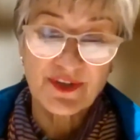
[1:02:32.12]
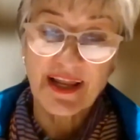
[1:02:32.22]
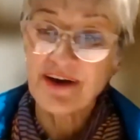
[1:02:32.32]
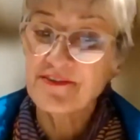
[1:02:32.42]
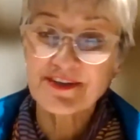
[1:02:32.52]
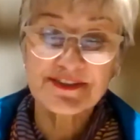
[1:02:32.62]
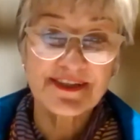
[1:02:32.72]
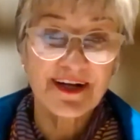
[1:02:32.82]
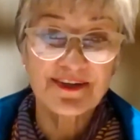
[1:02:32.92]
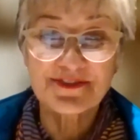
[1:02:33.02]
to love
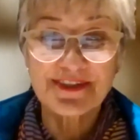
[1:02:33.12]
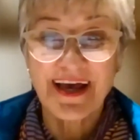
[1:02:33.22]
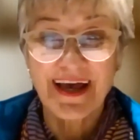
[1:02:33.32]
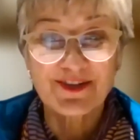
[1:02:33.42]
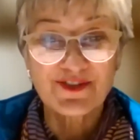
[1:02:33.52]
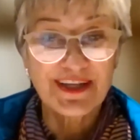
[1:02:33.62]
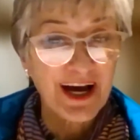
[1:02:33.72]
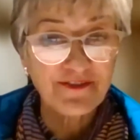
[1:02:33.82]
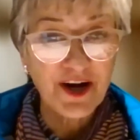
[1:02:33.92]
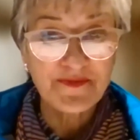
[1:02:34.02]
ourselves and to
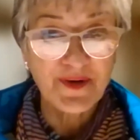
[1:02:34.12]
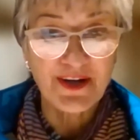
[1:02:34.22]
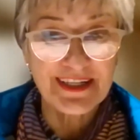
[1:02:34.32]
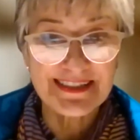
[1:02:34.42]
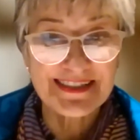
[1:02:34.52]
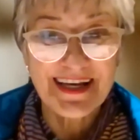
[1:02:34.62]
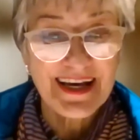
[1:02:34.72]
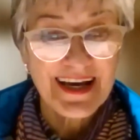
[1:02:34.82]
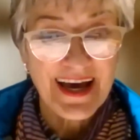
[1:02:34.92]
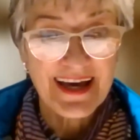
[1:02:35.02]
love our bodies,
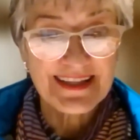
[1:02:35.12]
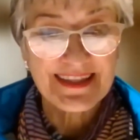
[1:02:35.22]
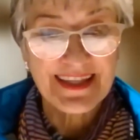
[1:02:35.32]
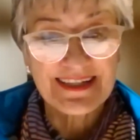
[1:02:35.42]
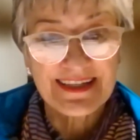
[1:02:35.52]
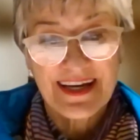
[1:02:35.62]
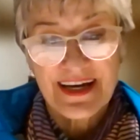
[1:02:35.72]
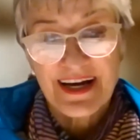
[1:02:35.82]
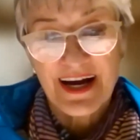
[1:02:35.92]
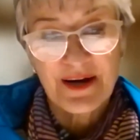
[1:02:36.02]
and then
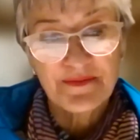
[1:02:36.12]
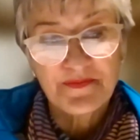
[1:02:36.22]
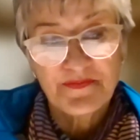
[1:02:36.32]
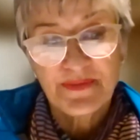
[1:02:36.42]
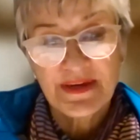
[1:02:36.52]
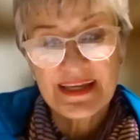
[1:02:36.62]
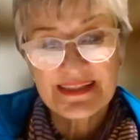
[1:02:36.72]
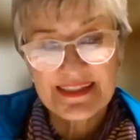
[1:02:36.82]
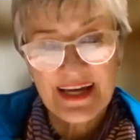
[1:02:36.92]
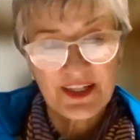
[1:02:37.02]
be
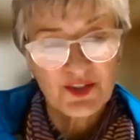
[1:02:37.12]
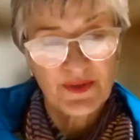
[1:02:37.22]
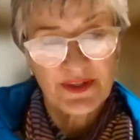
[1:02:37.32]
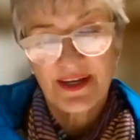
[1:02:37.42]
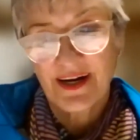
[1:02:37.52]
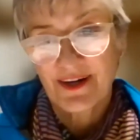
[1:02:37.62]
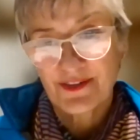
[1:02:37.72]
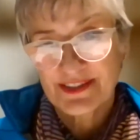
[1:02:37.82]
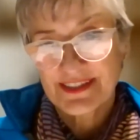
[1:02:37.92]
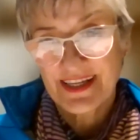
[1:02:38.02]
intact with
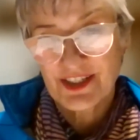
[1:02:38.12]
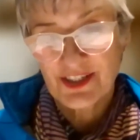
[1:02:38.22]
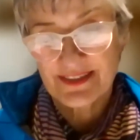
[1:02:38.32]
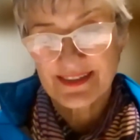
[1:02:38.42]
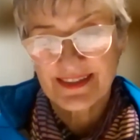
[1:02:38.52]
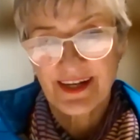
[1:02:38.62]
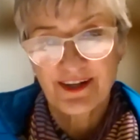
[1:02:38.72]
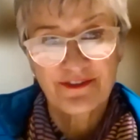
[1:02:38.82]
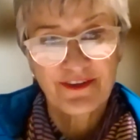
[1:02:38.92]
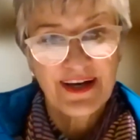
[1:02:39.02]
our sexual
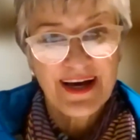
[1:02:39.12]
self.